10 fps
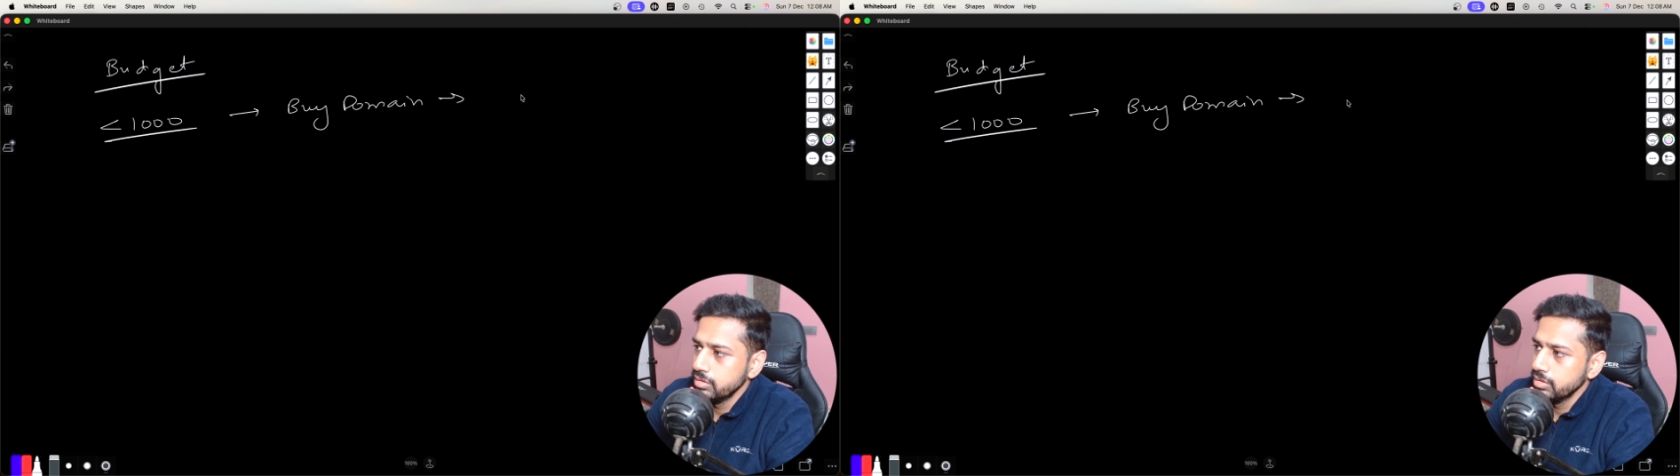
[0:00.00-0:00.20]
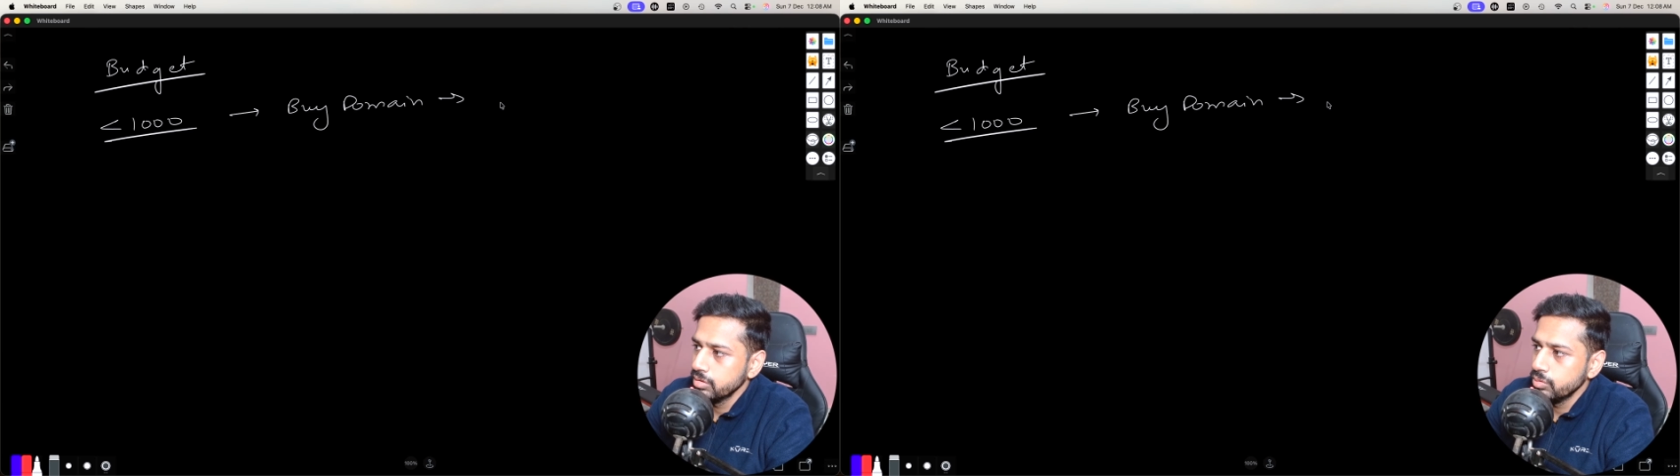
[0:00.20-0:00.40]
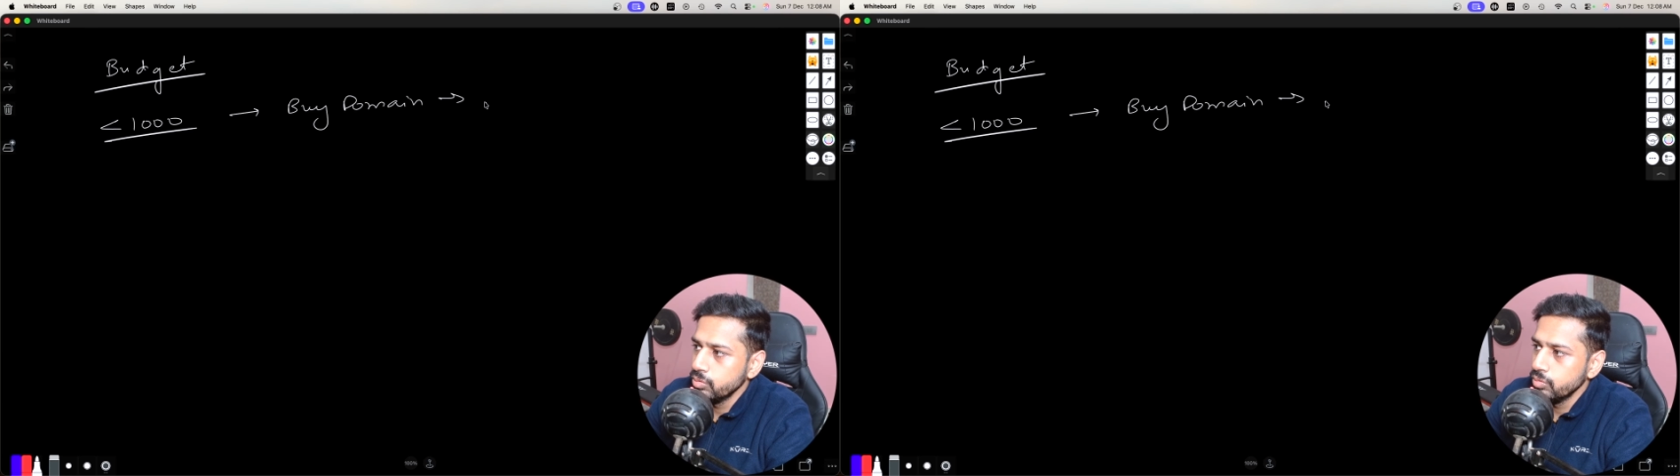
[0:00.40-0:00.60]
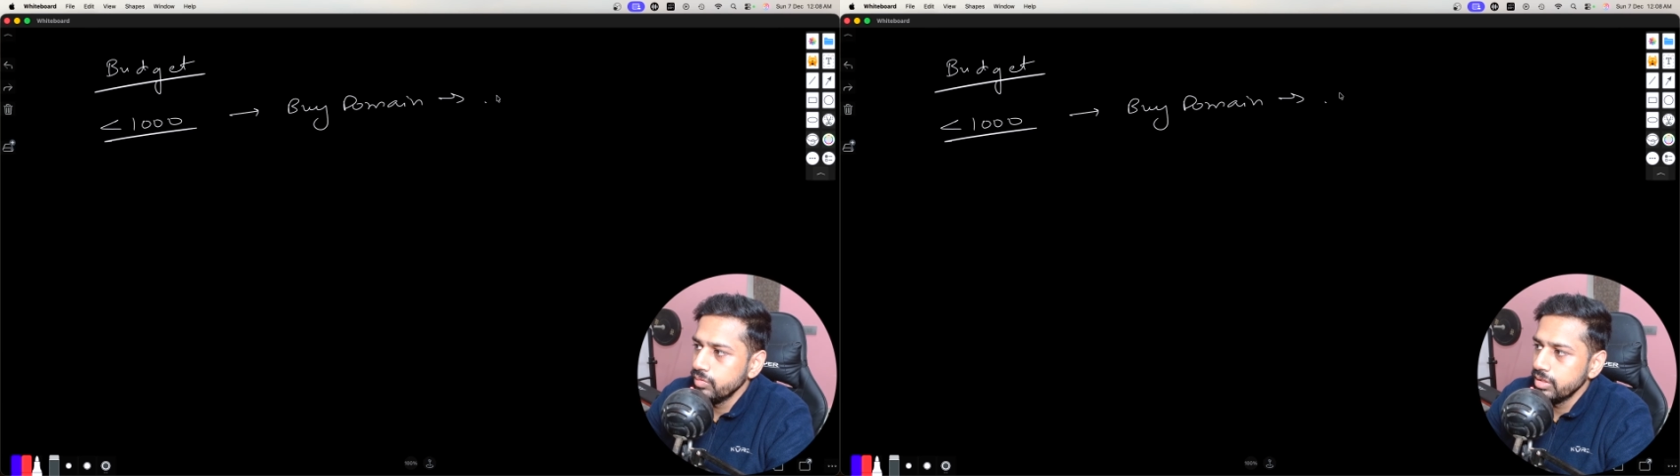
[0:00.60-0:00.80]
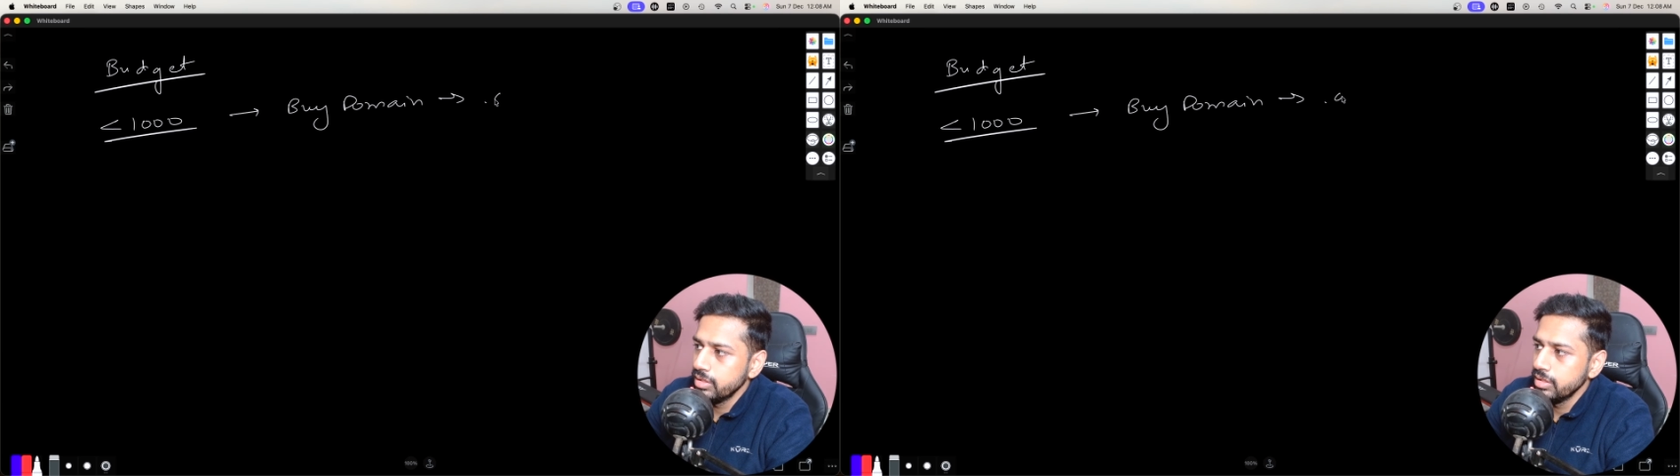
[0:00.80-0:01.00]
go
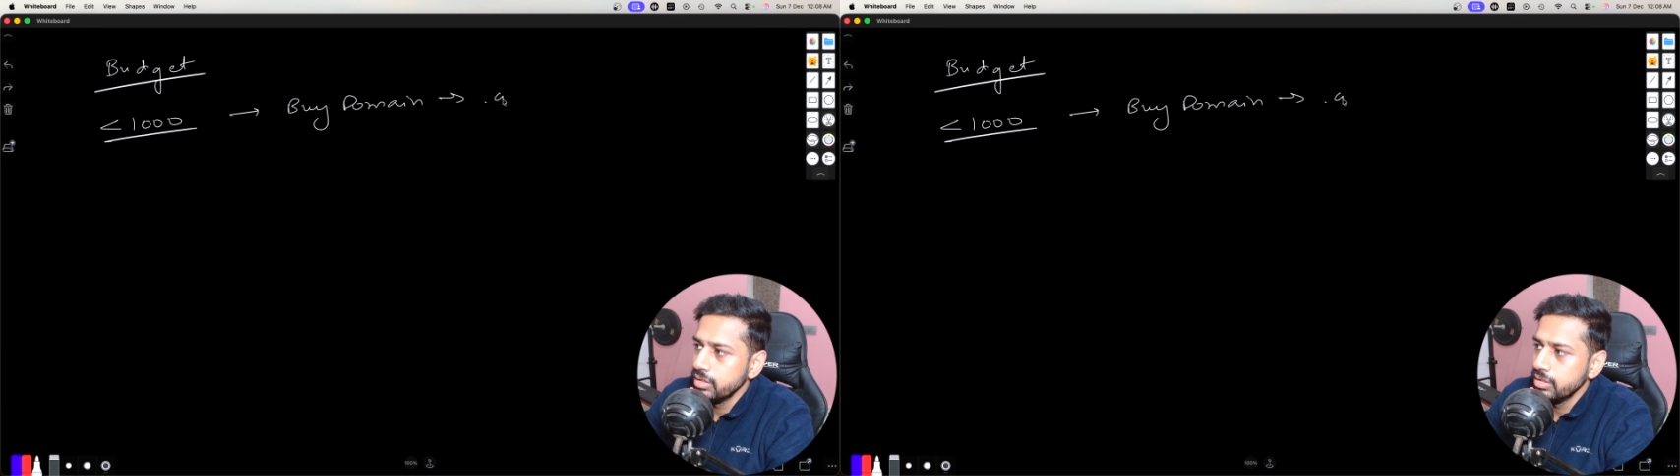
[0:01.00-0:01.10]
with